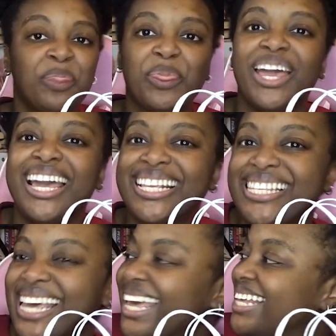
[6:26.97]
This
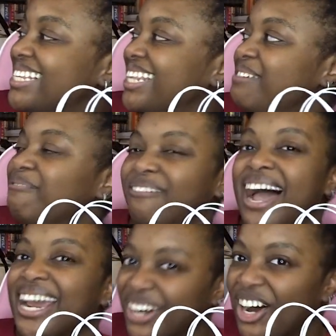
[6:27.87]
is the
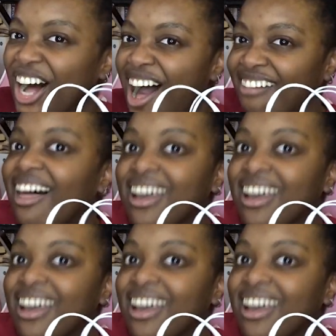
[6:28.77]
vinyl